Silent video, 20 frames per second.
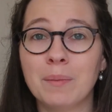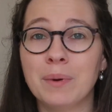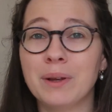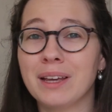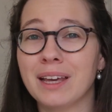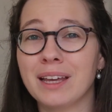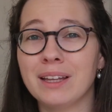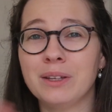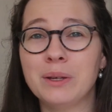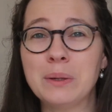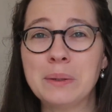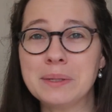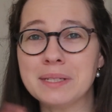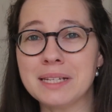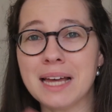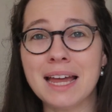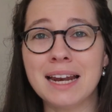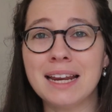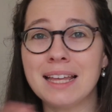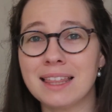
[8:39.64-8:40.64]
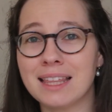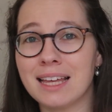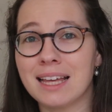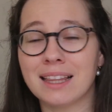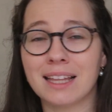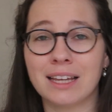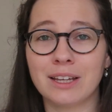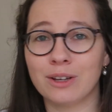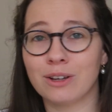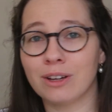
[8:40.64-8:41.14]
But you can use
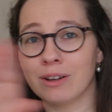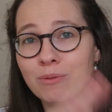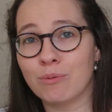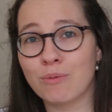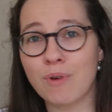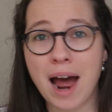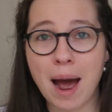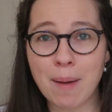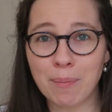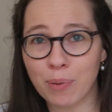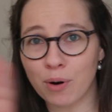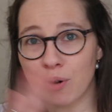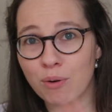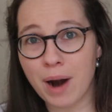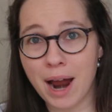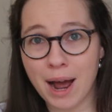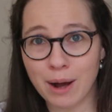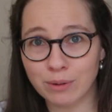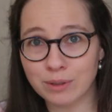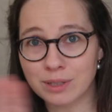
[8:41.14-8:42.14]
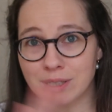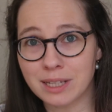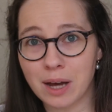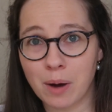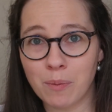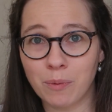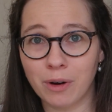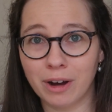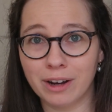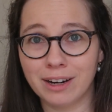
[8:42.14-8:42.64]
anything that you can wrap around
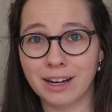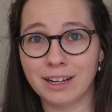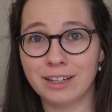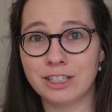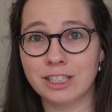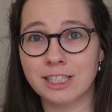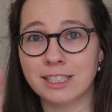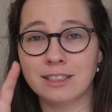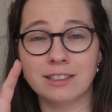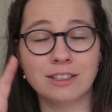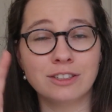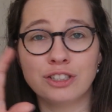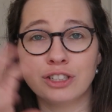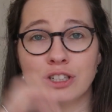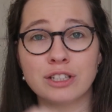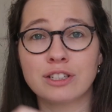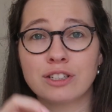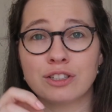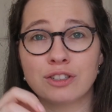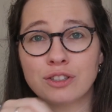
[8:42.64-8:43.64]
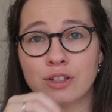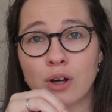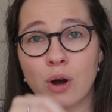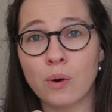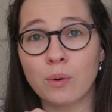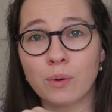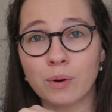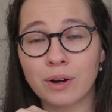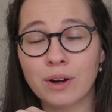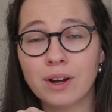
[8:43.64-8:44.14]
someone and just
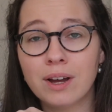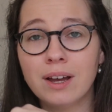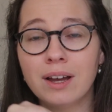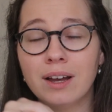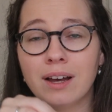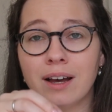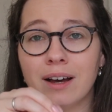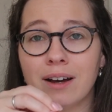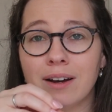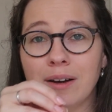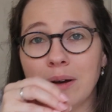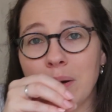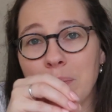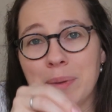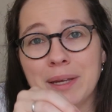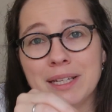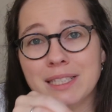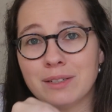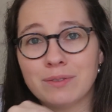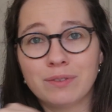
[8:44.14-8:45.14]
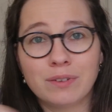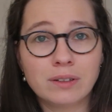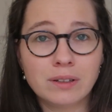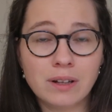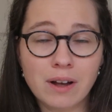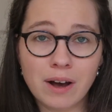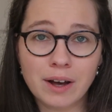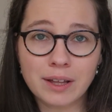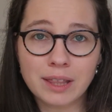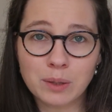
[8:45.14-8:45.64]
soak a piece of
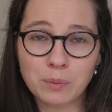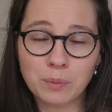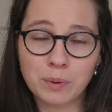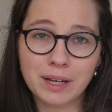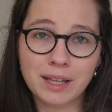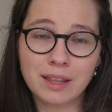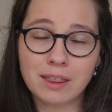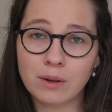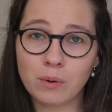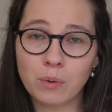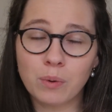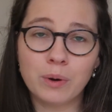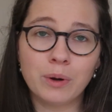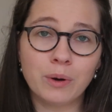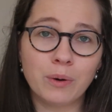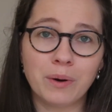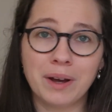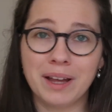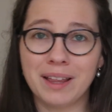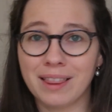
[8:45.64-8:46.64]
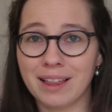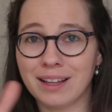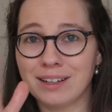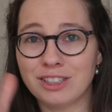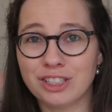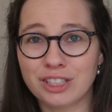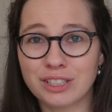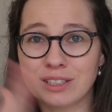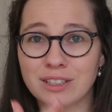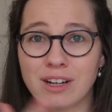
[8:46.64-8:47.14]
cloth with the oil and
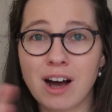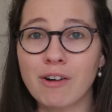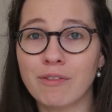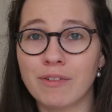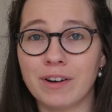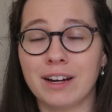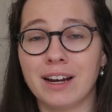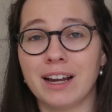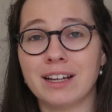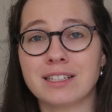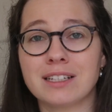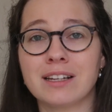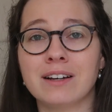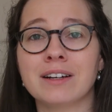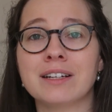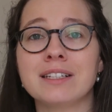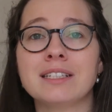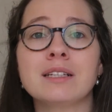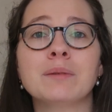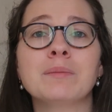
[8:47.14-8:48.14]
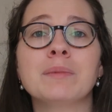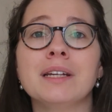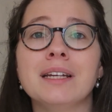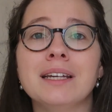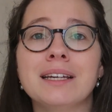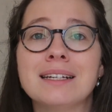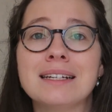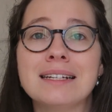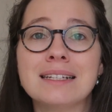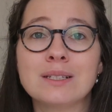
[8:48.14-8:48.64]
then just cover it, as long as
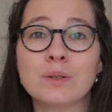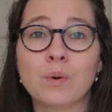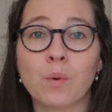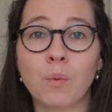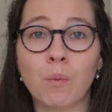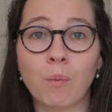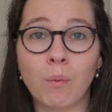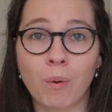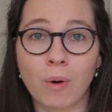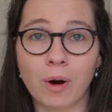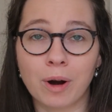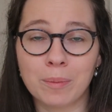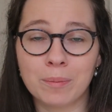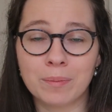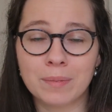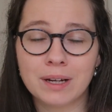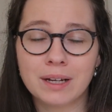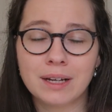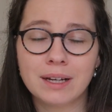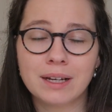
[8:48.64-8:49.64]
somebody is warm.